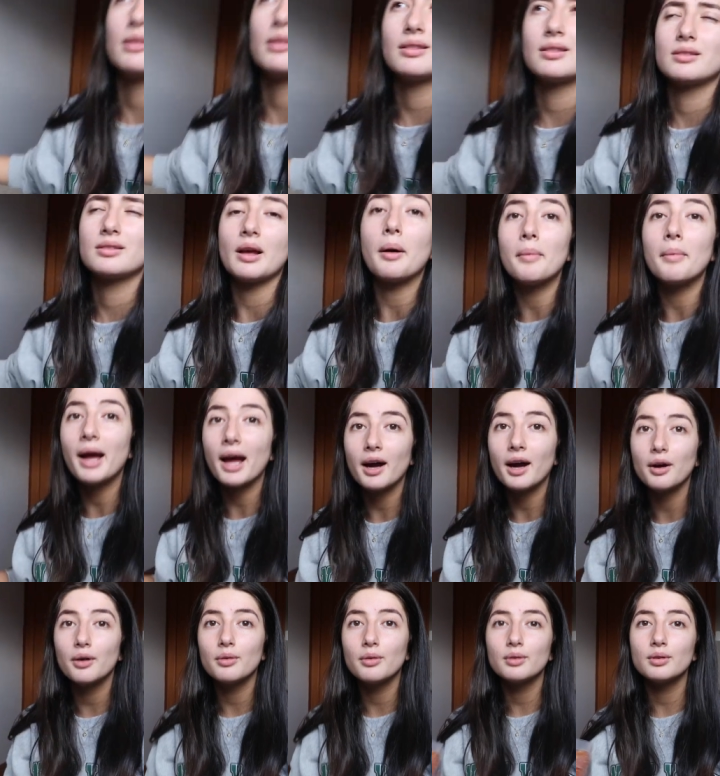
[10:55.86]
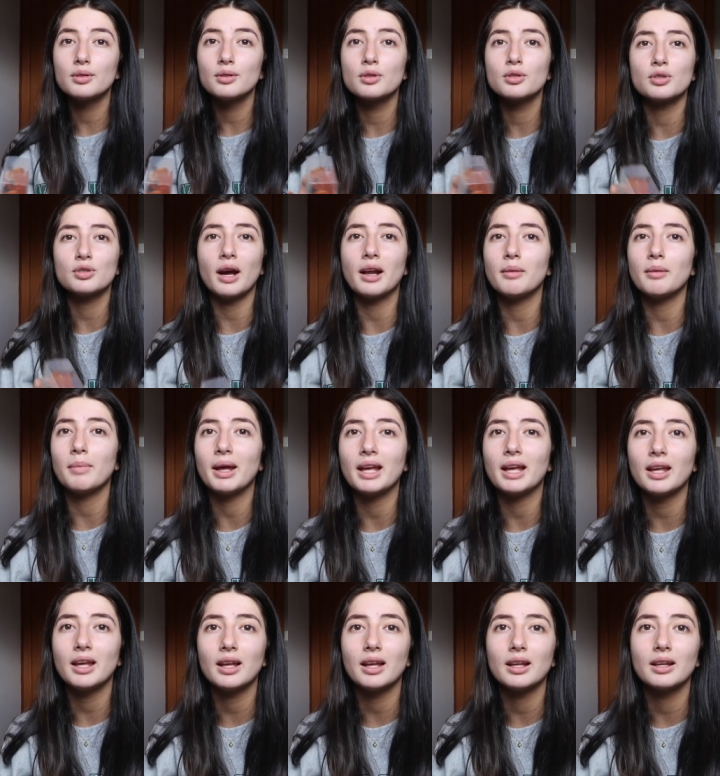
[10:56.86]
could somehow try to
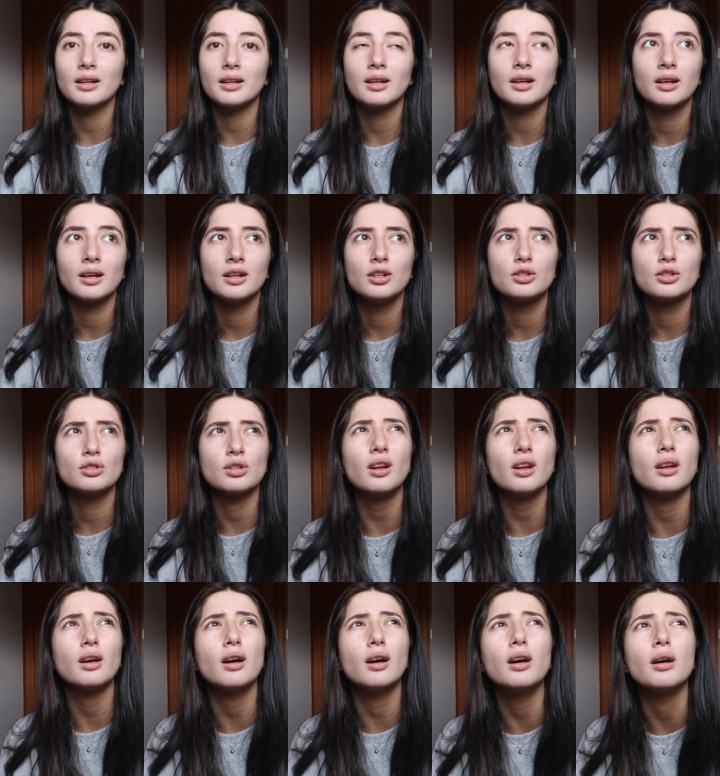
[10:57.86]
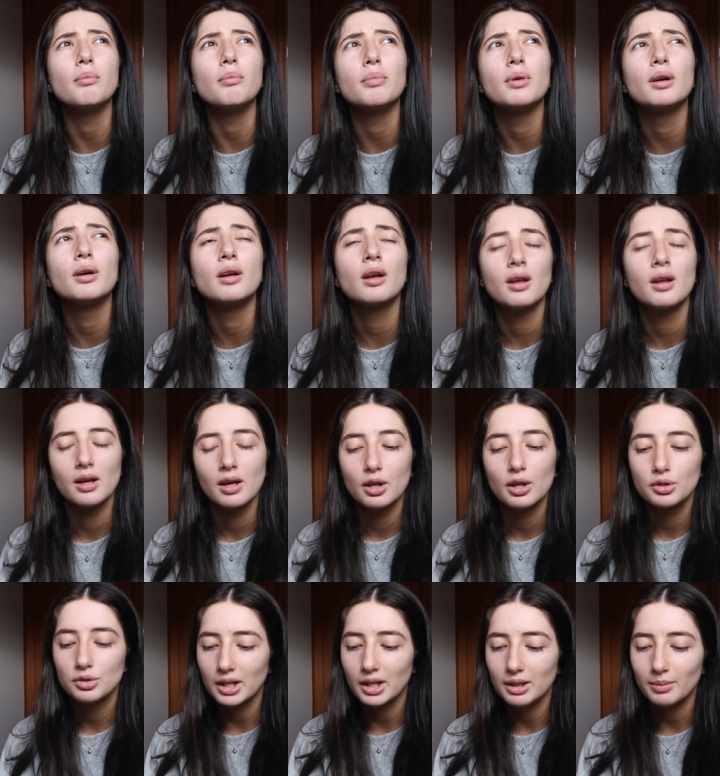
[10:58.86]
make it, shut up,
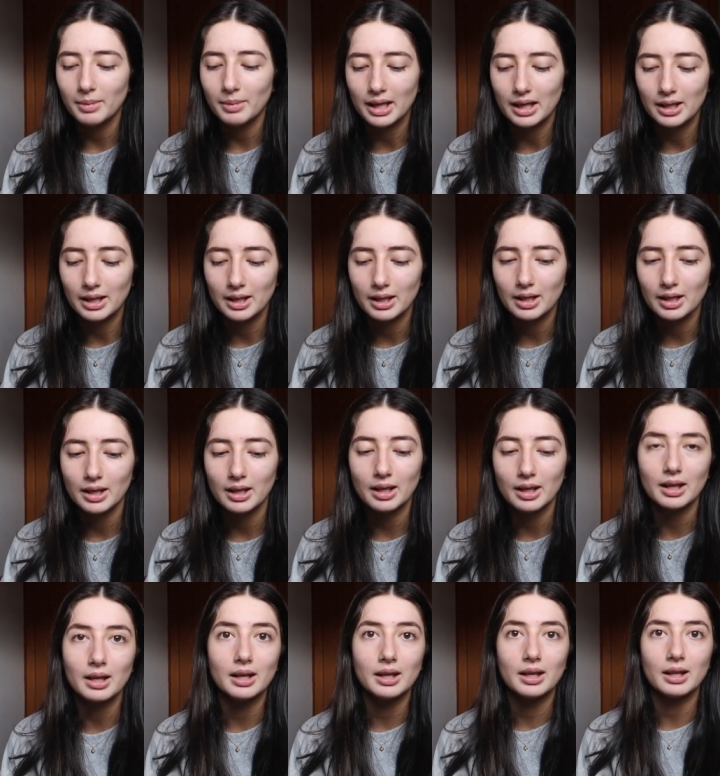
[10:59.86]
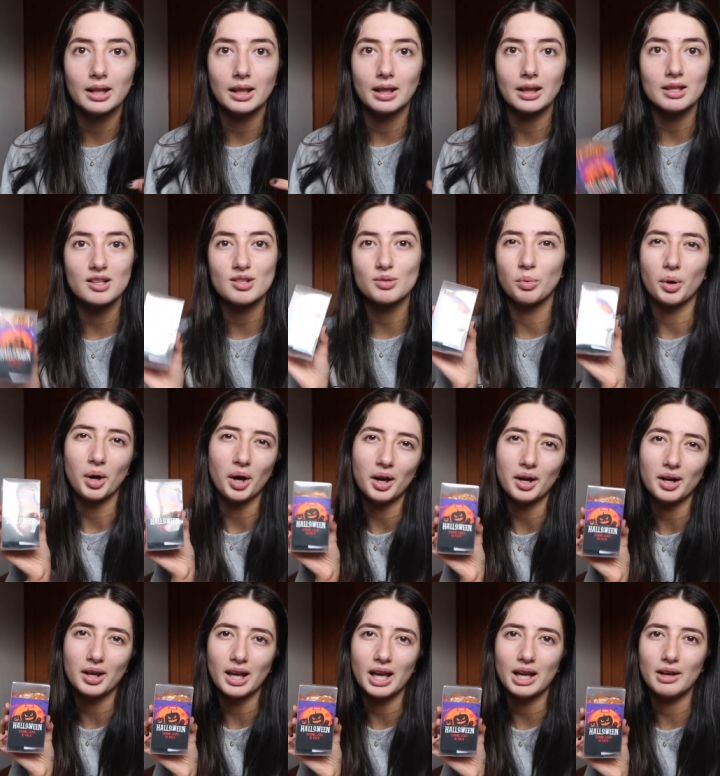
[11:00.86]
try to make this work.